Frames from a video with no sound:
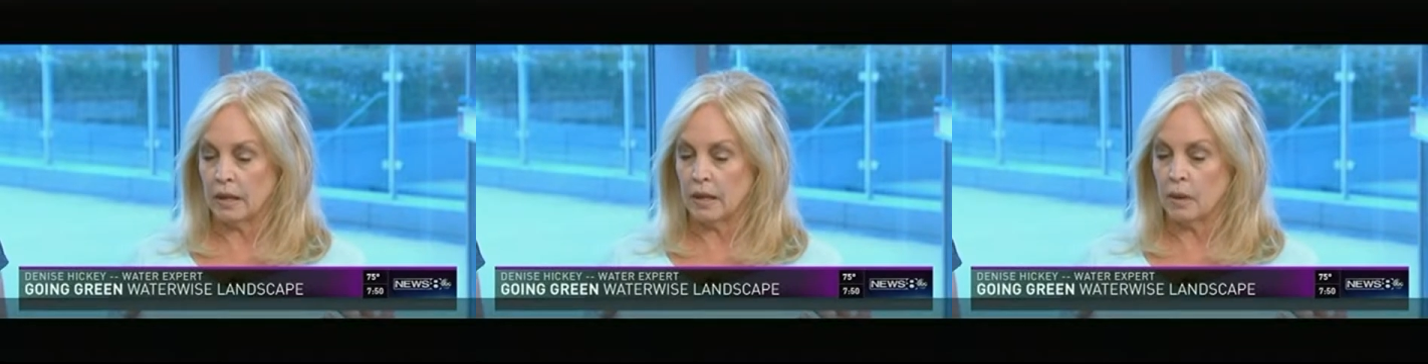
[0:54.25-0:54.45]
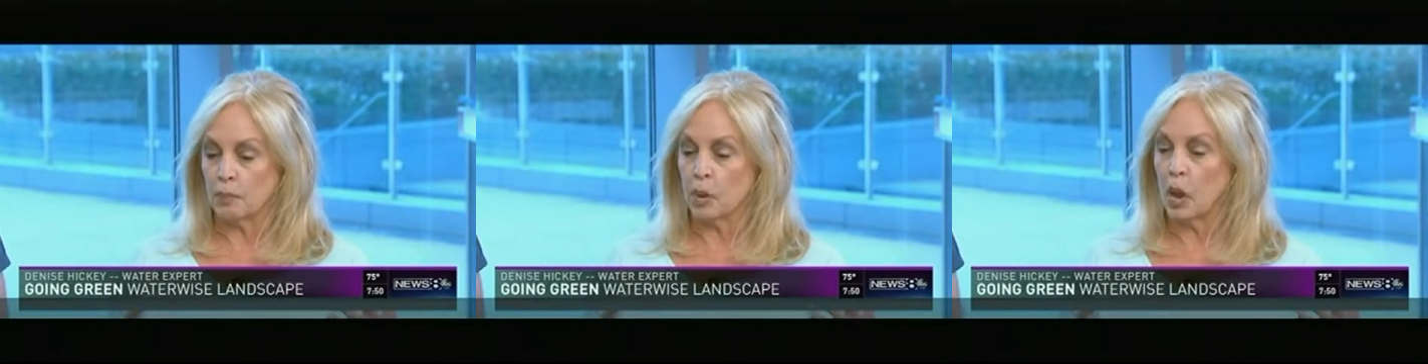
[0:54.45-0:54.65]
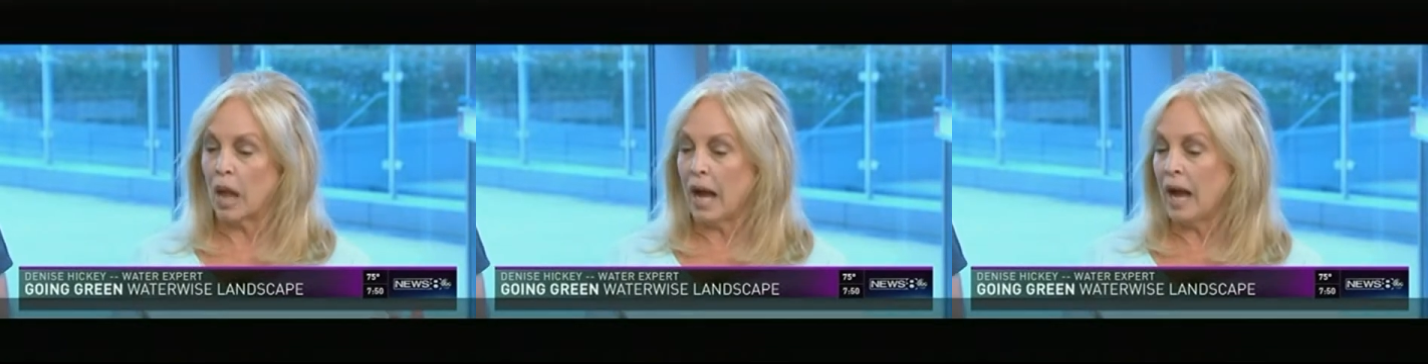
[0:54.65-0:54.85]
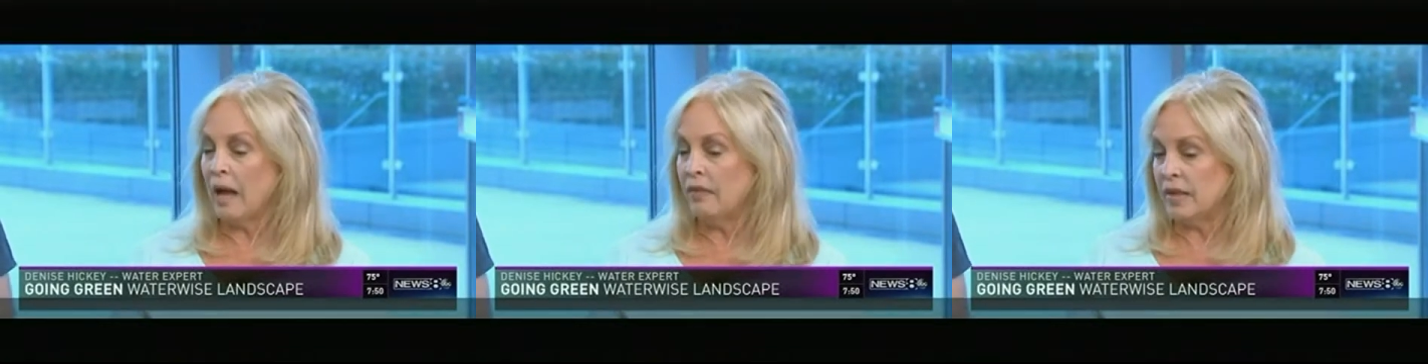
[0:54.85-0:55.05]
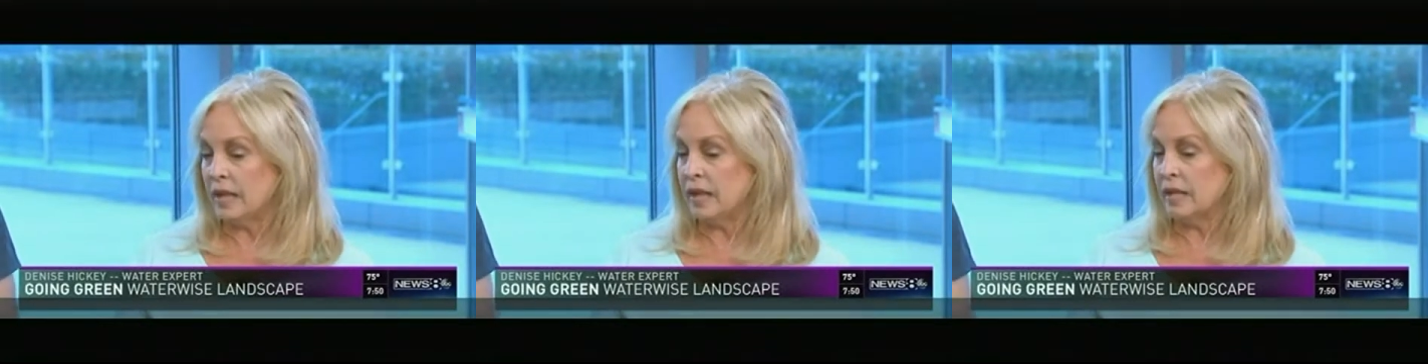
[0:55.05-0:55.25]

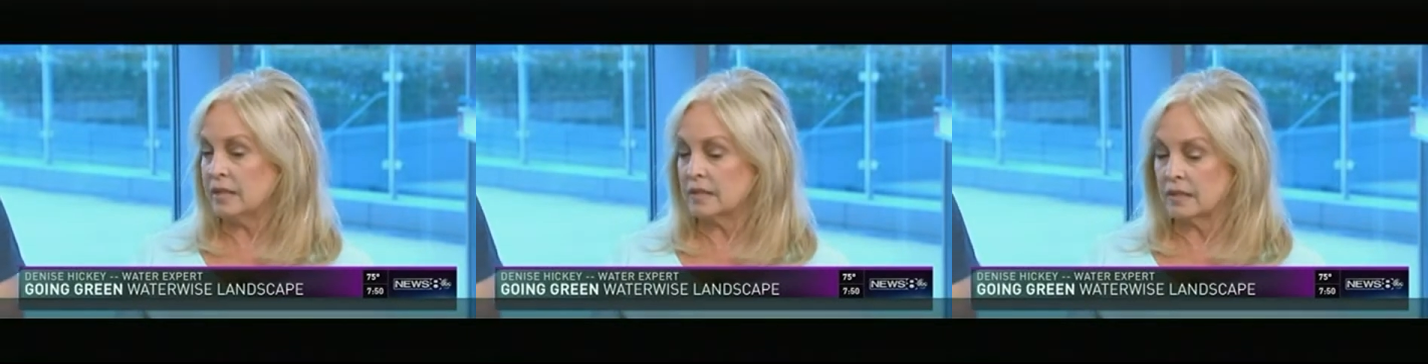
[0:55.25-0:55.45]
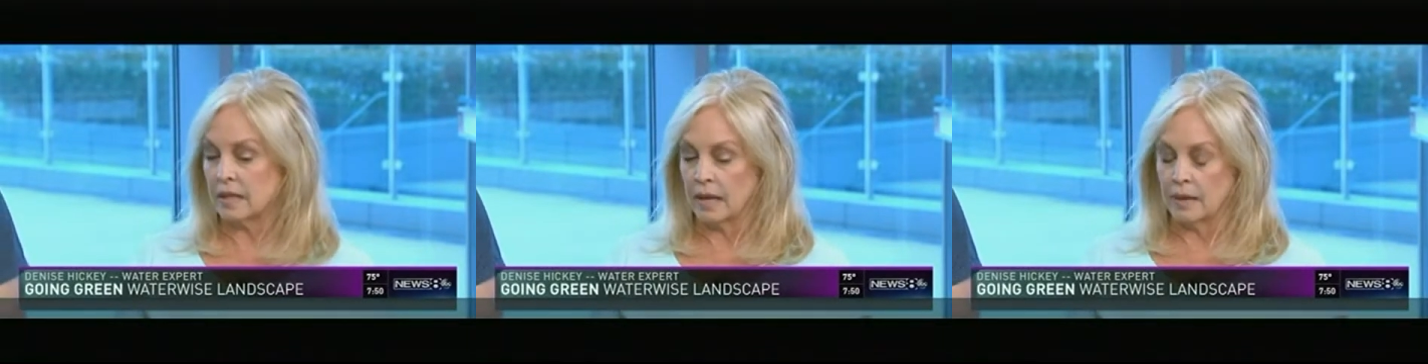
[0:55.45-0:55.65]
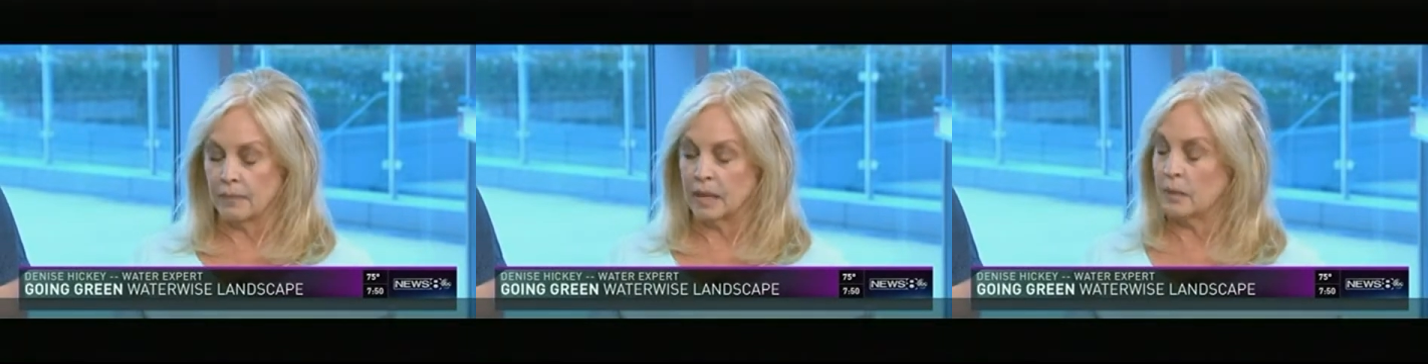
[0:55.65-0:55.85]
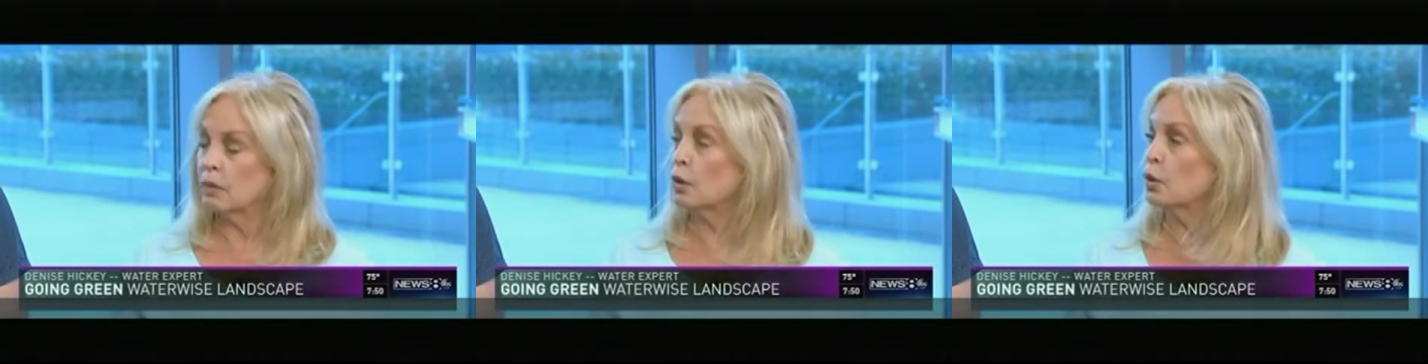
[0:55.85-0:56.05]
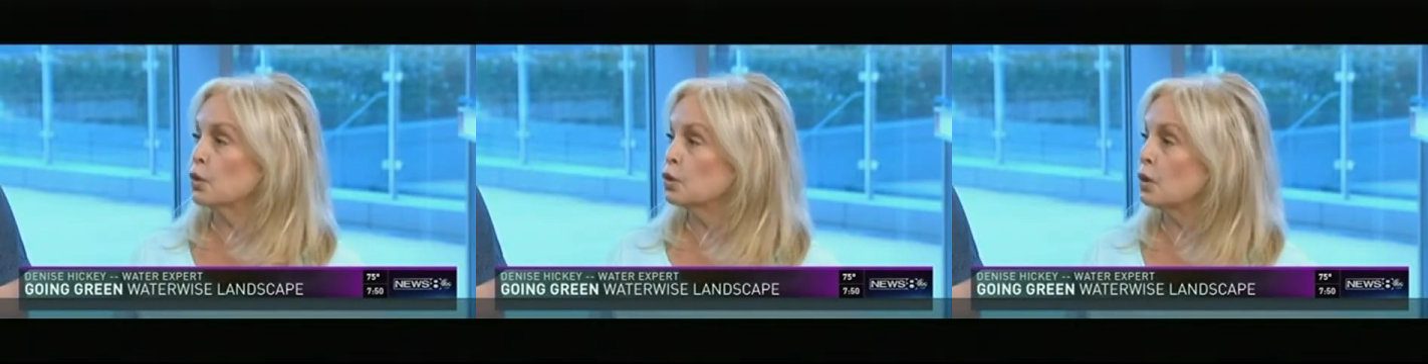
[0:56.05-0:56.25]
apply these
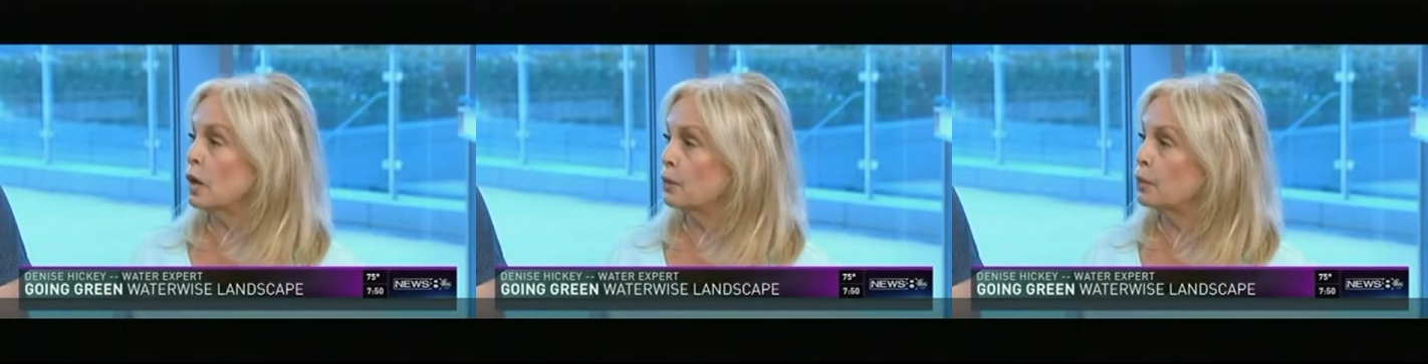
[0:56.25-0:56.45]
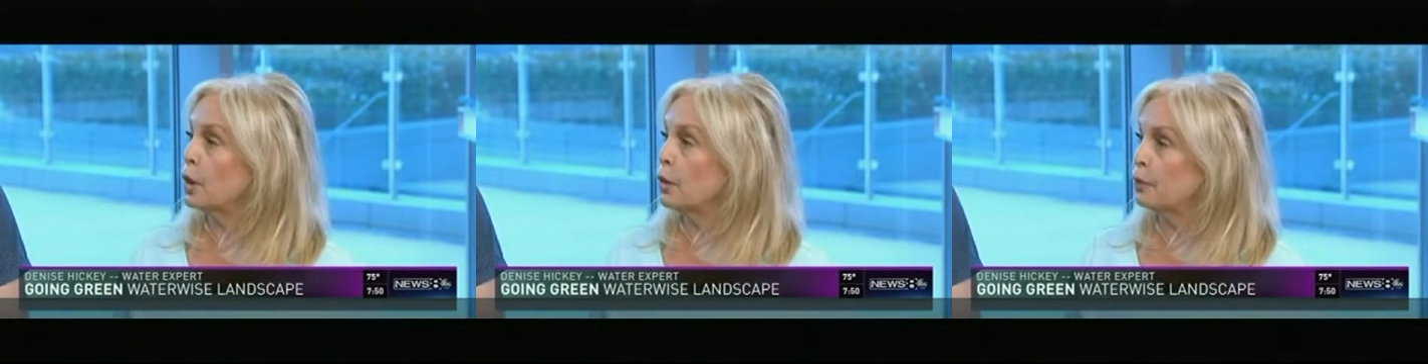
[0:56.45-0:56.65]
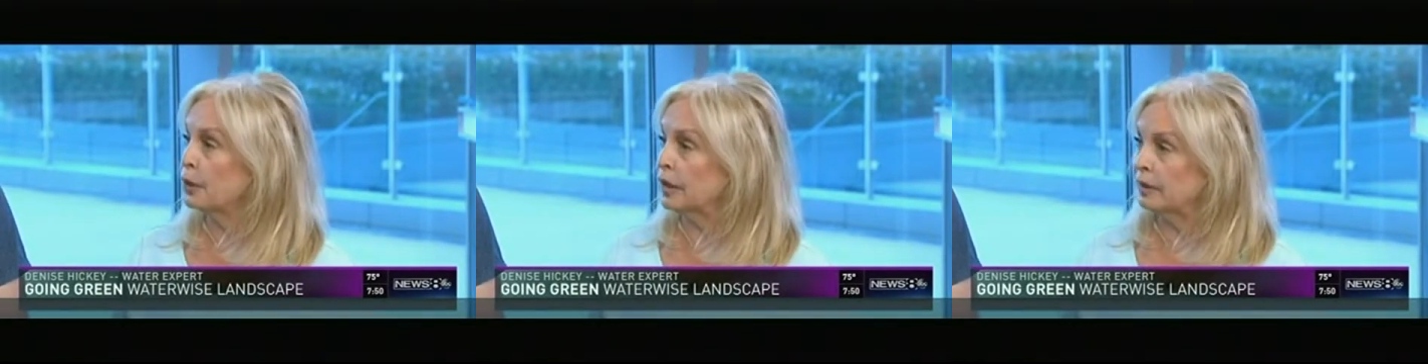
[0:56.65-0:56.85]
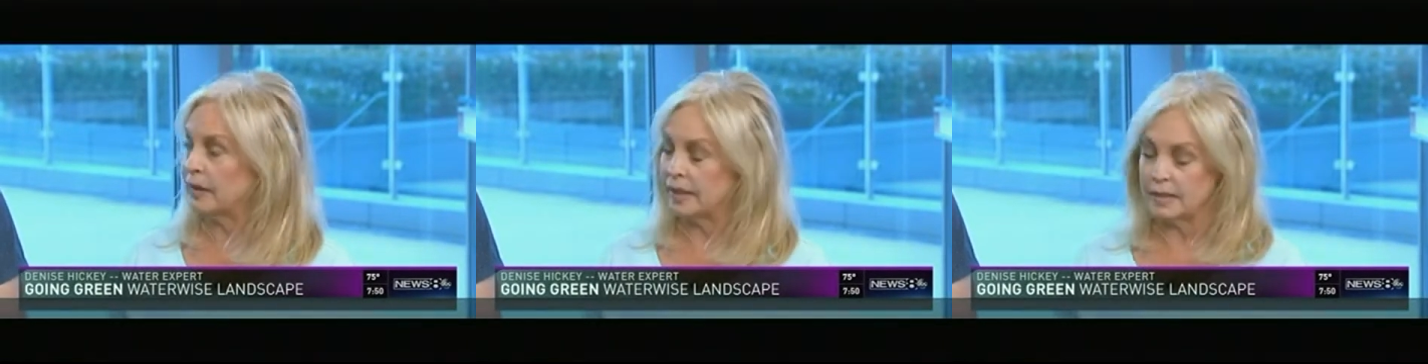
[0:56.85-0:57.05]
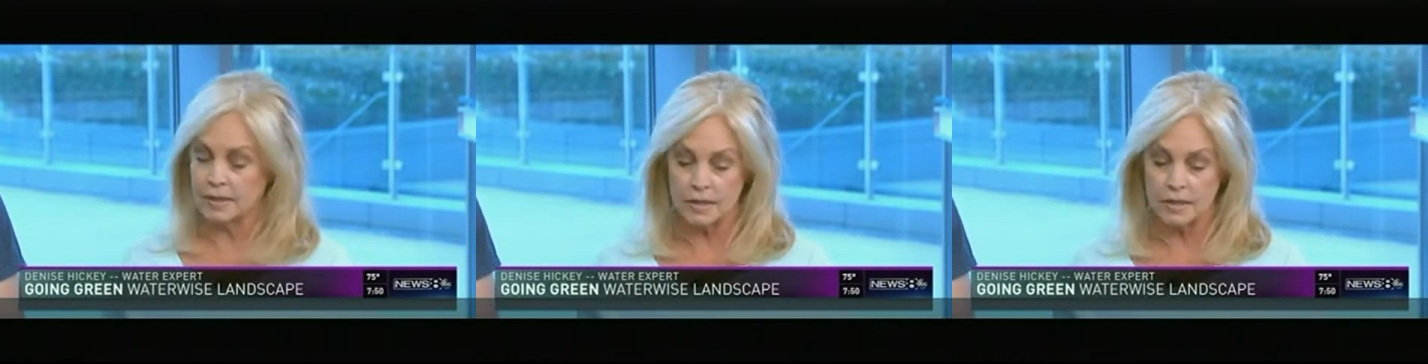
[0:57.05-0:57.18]
chemicals appropriately.